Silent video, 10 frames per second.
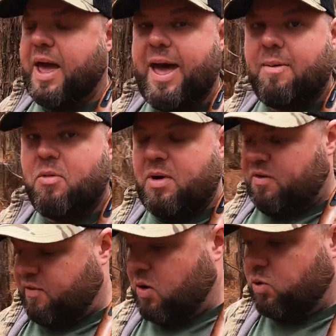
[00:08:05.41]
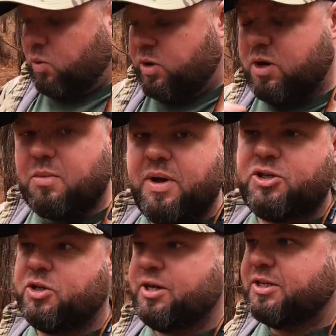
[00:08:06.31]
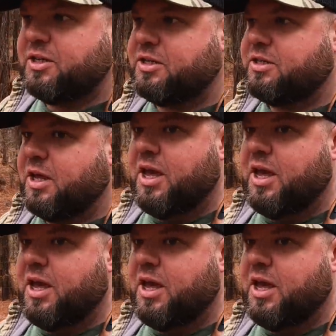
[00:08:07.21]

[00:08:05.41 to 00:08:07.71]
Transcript: app on my phone where you can measure distance.